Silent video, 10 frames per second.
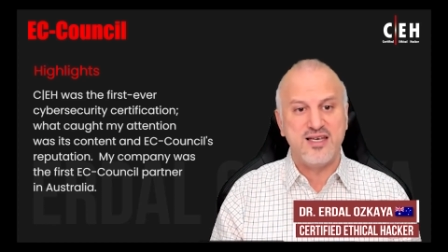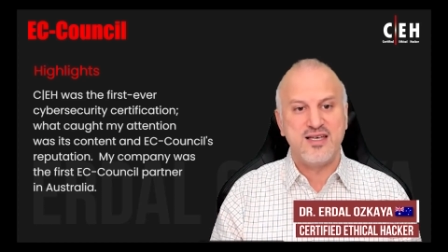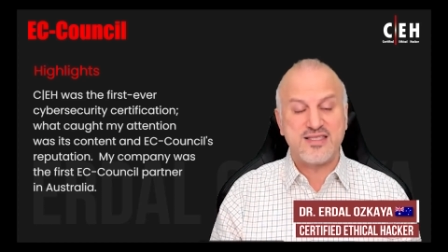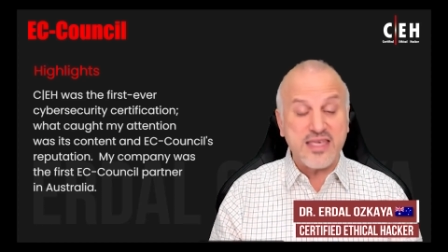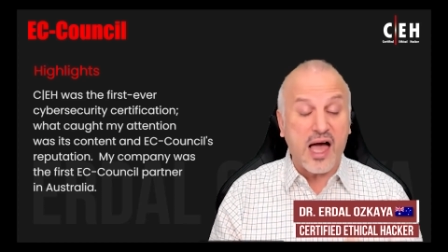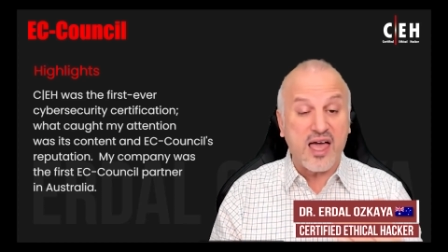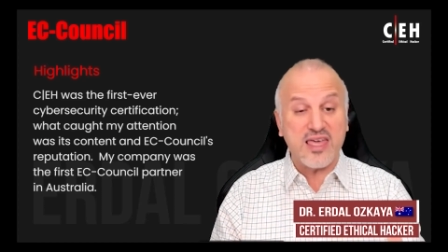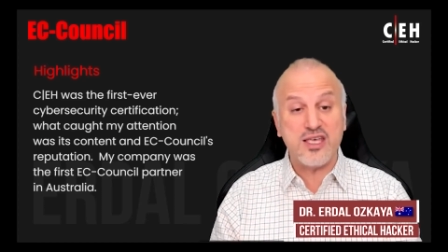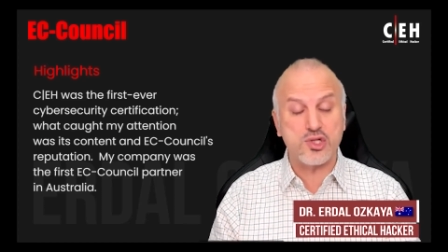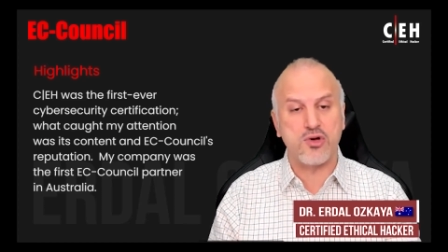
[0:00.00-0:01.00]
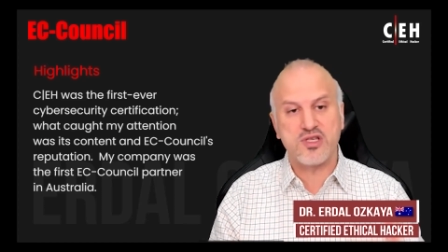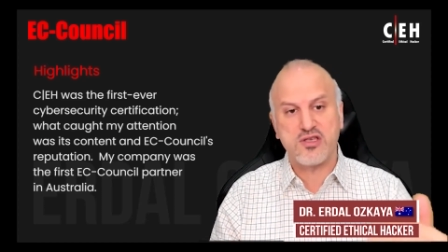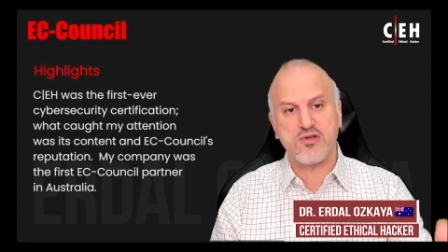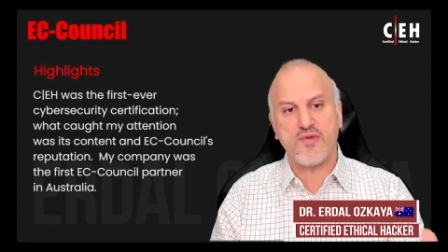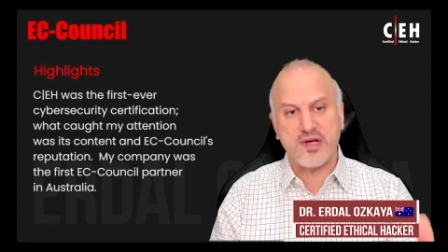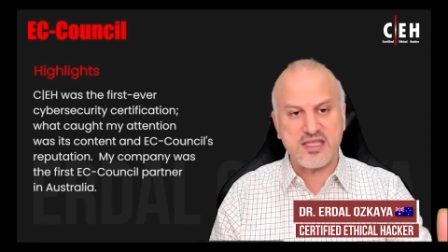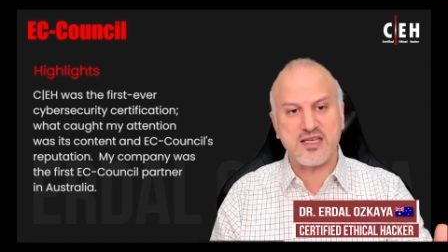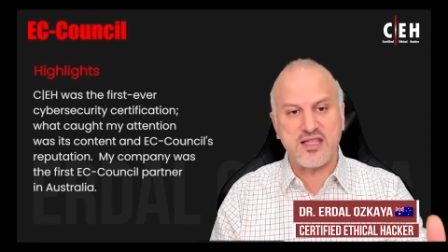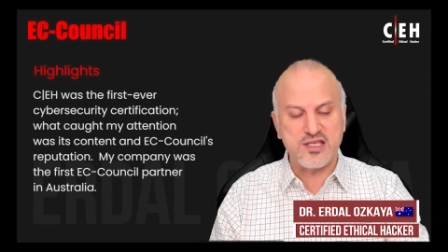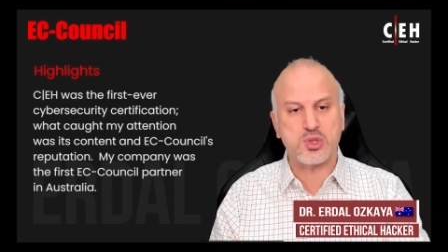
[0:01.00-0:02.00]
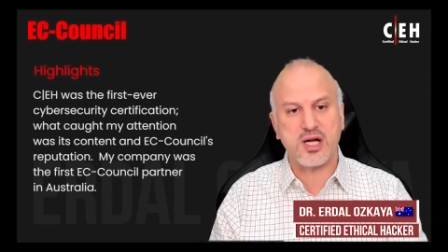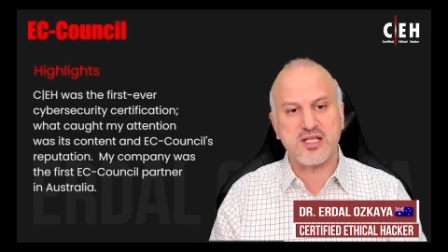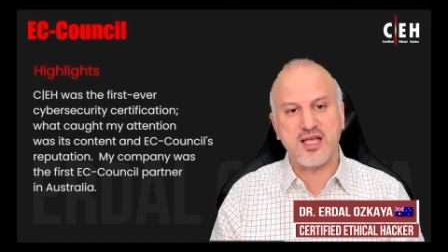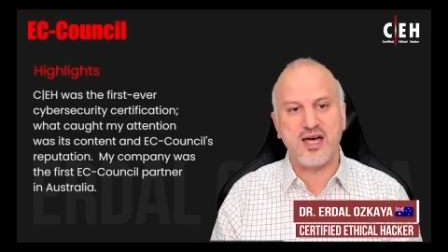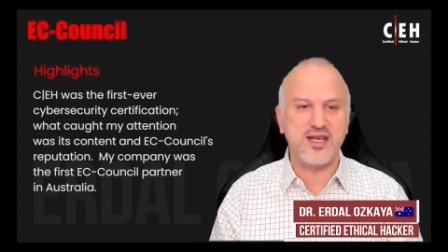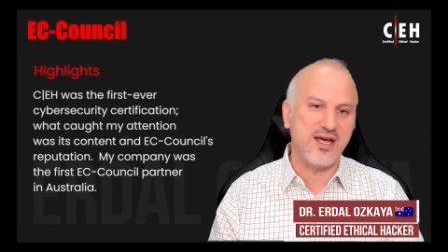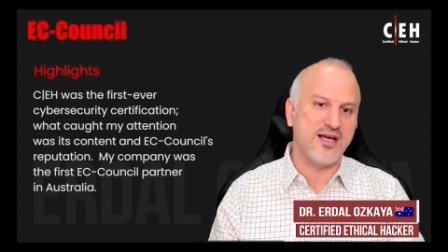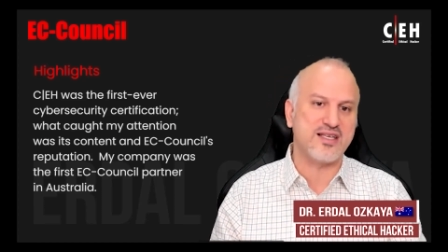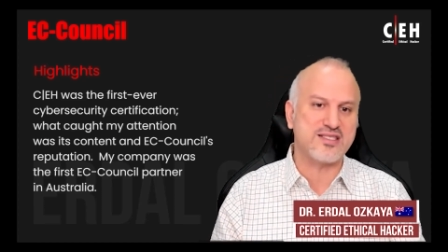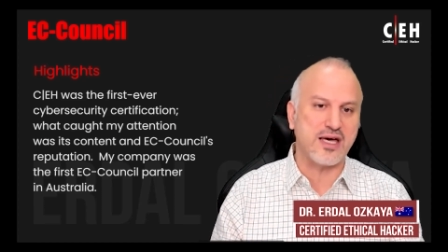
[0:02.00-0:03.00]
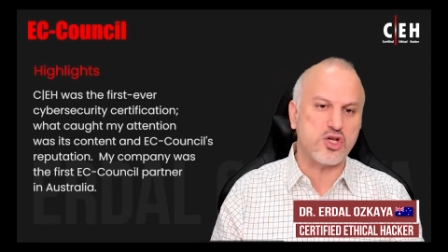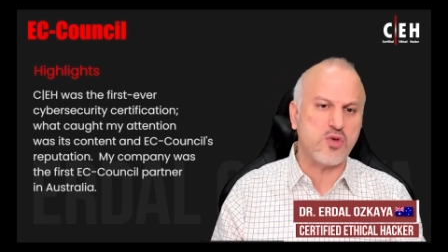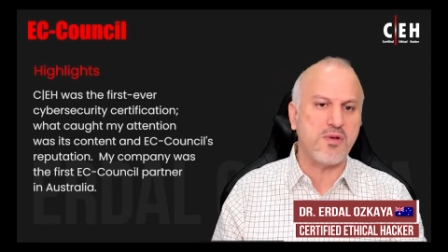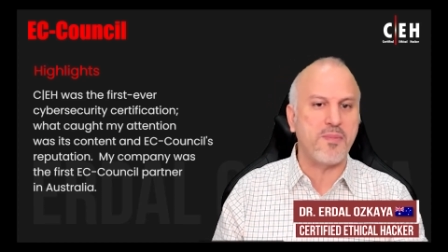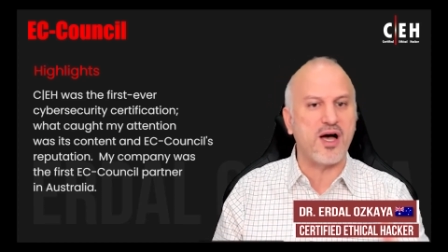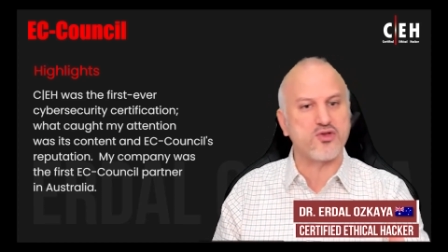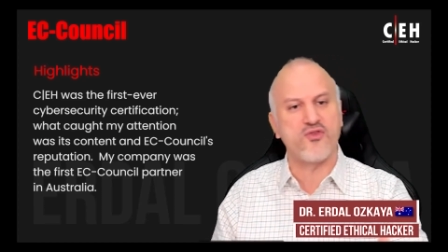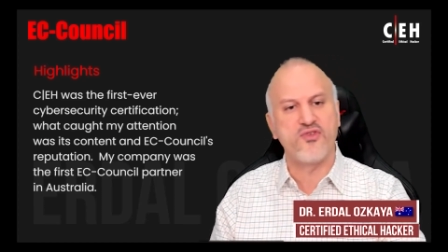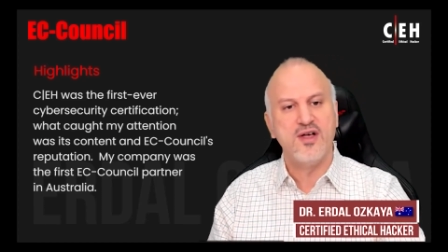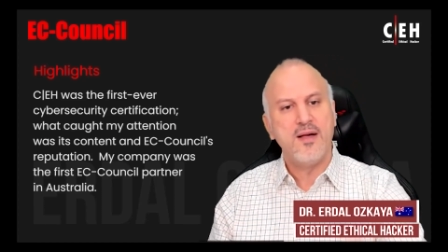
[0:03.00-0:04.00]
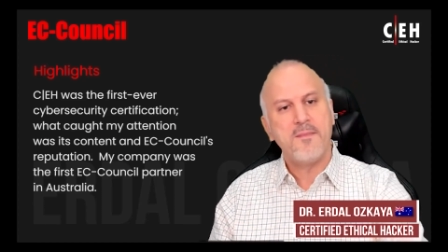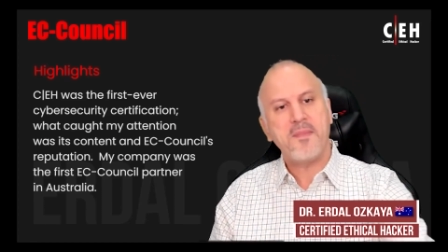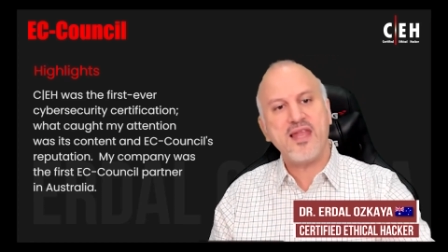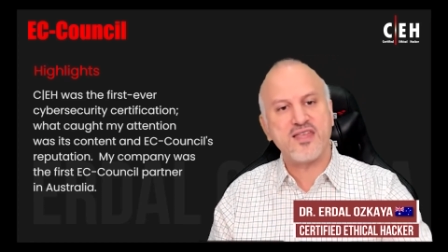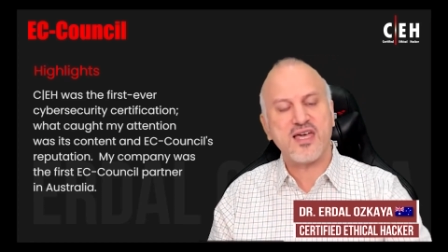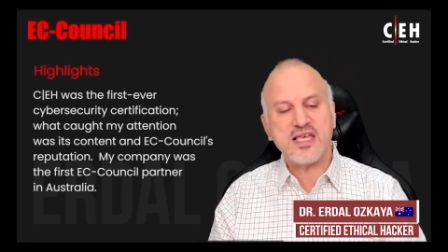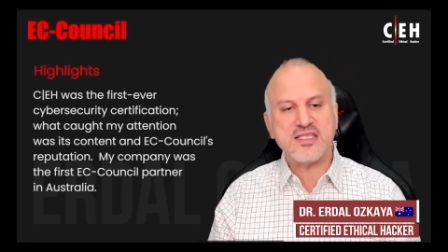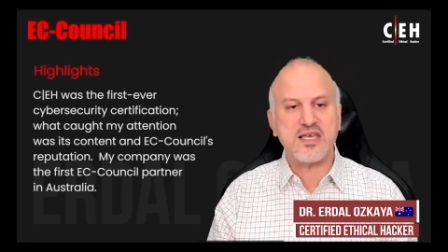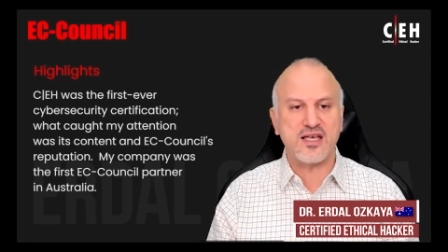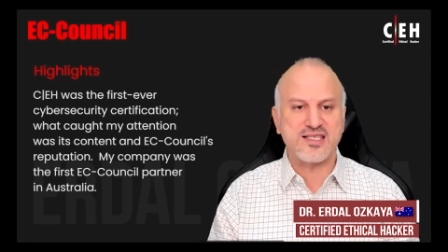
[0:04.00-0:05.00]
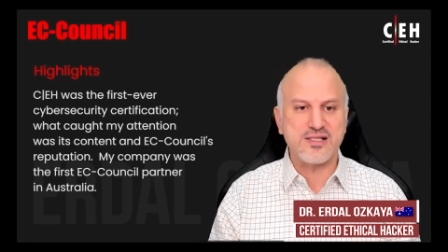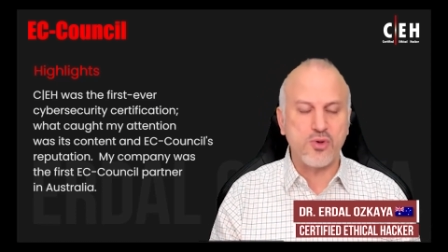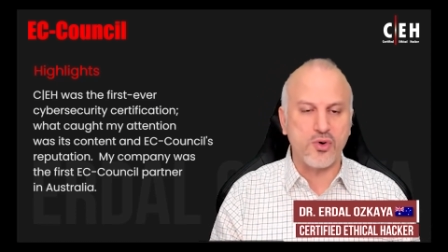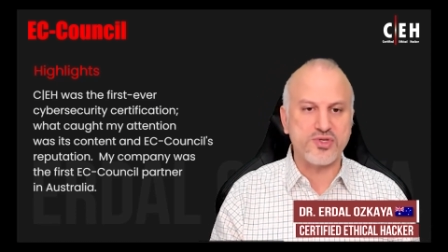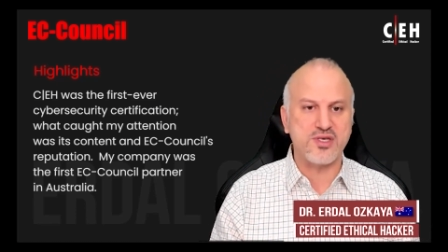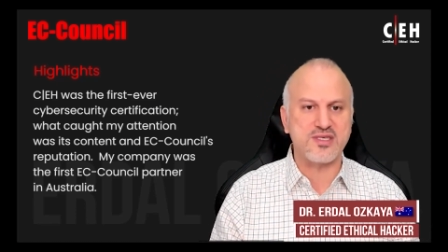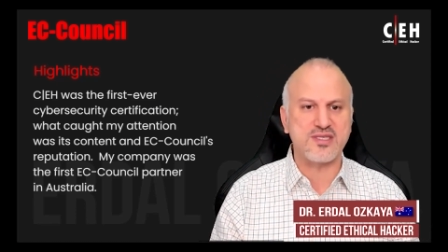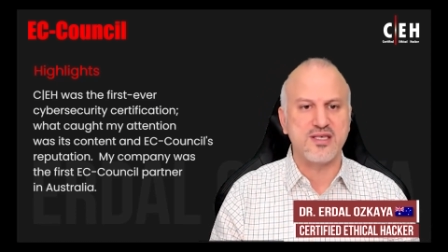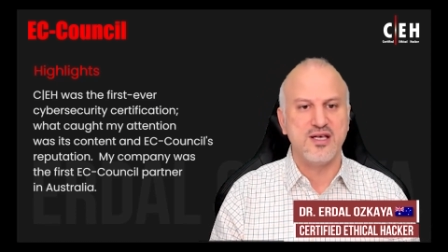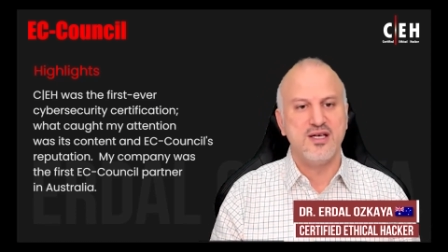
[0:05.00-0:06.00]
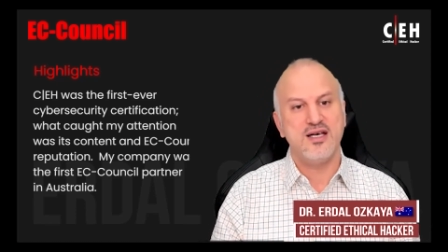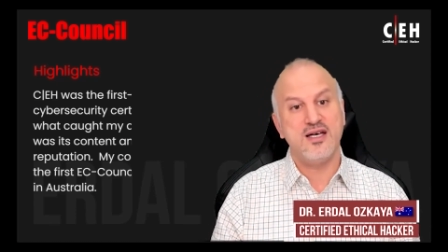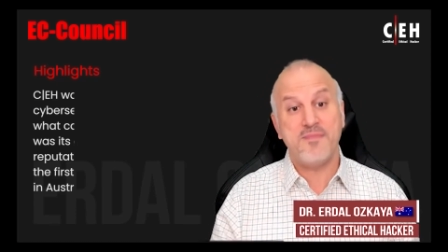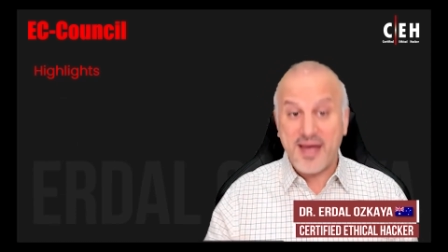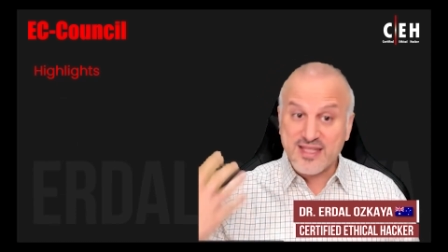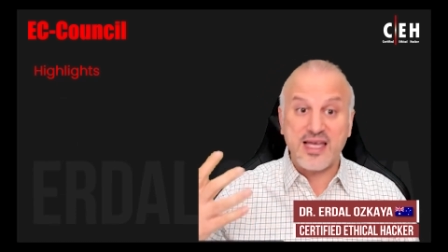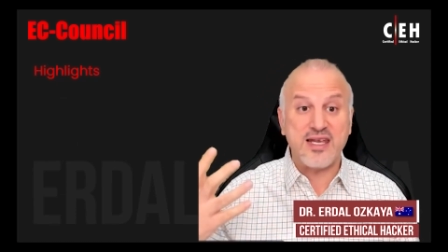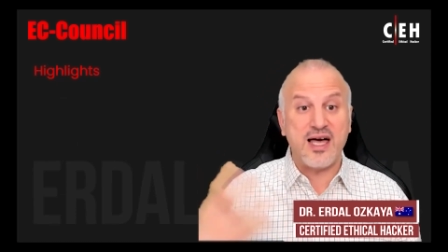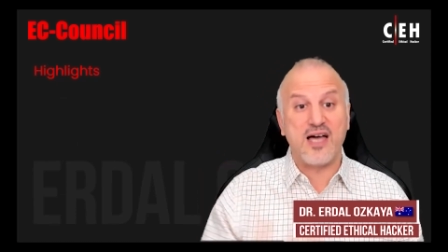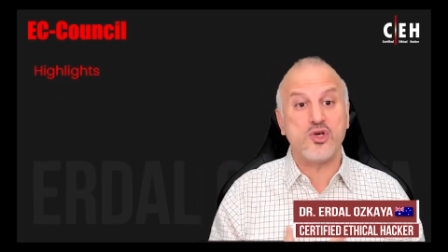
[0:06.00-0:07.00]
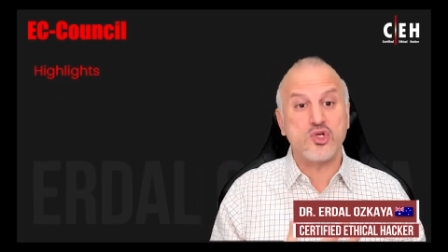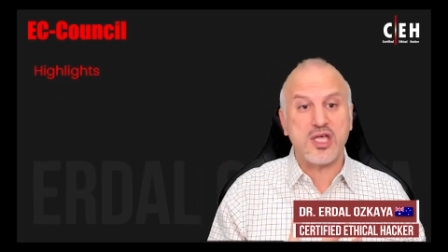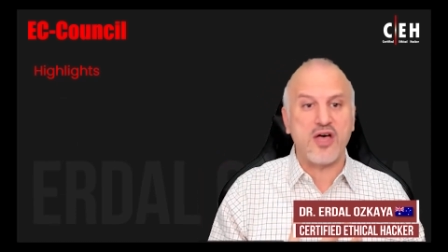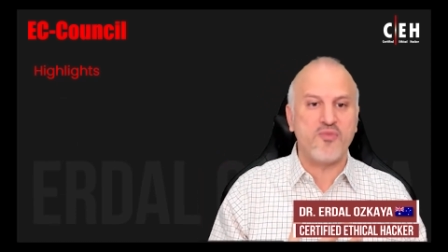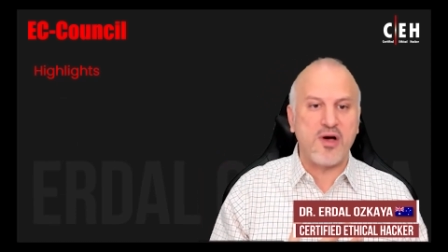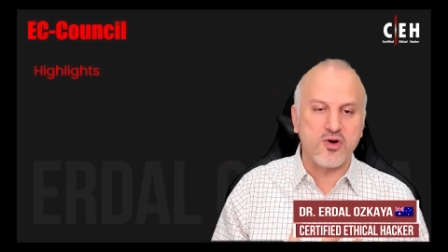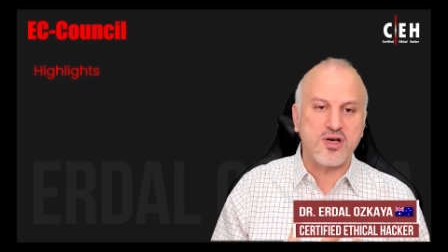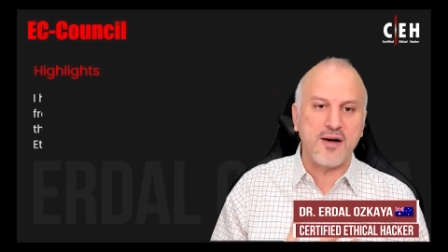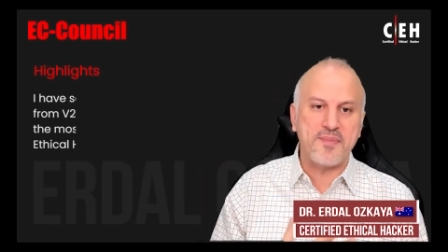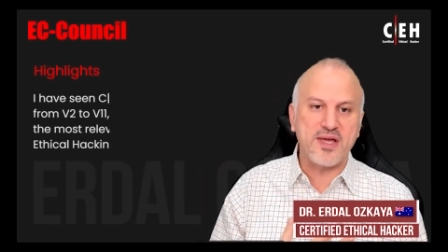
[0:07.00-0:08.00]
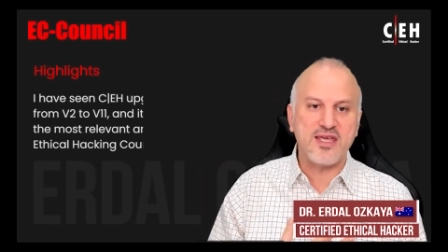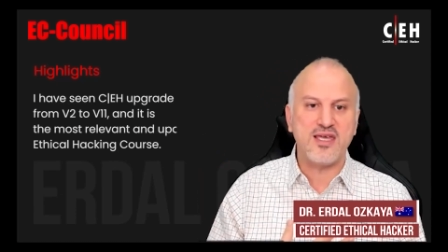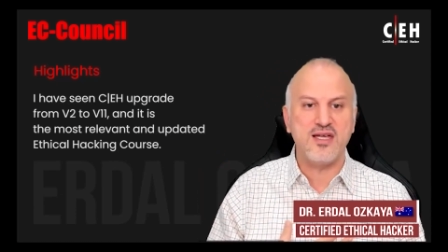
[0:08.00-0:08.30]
CIE, sorry, Certified Ethical Instructor, and uh, I started to be part of many other EC Council courses. Uh, back then, I used to have my own company